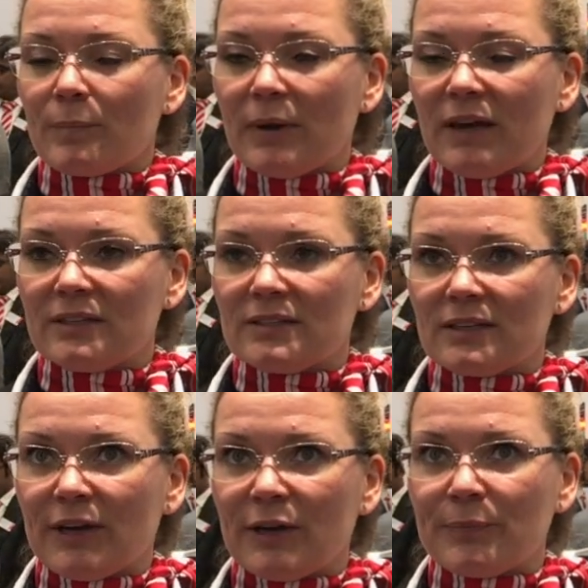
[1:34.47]
But
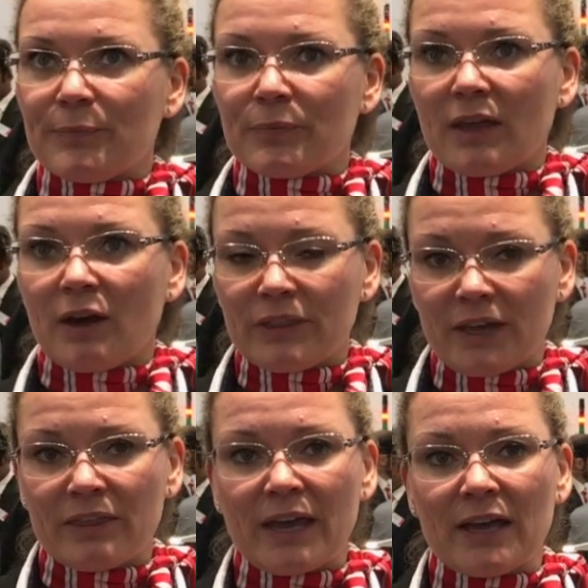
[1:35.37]
um, on the
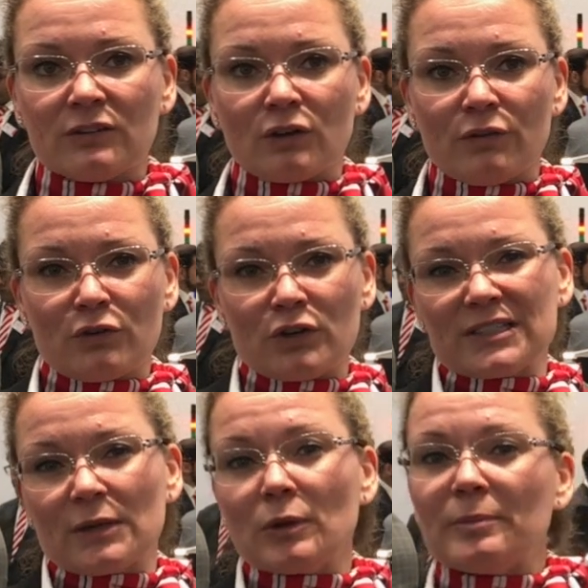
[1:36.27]
other hand, of course,
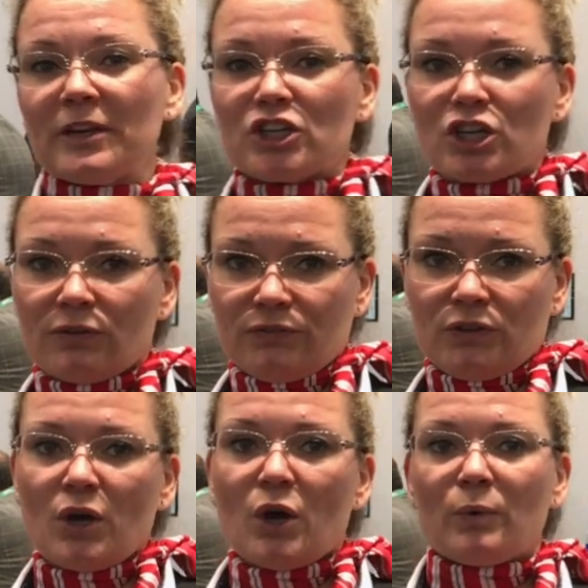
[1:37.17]
there will be a shift
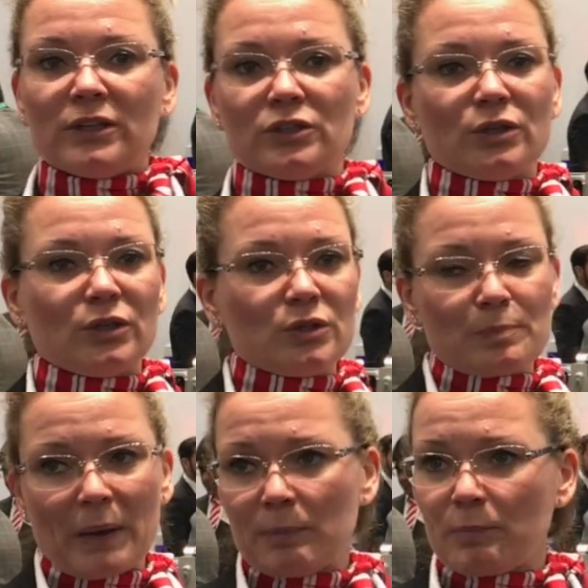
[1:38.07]
when to use
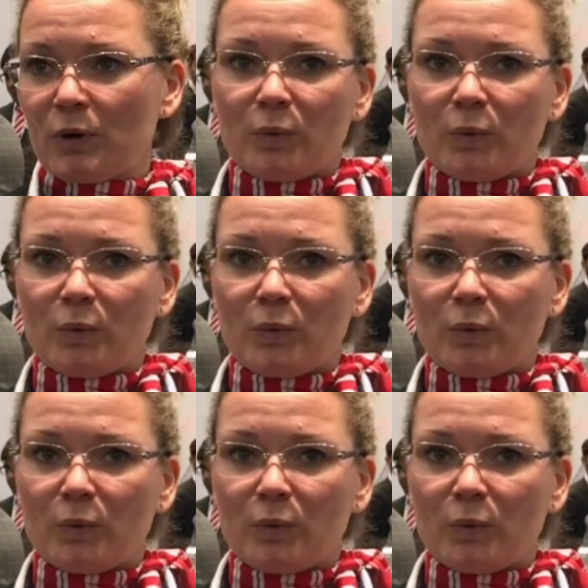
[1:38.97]
paper,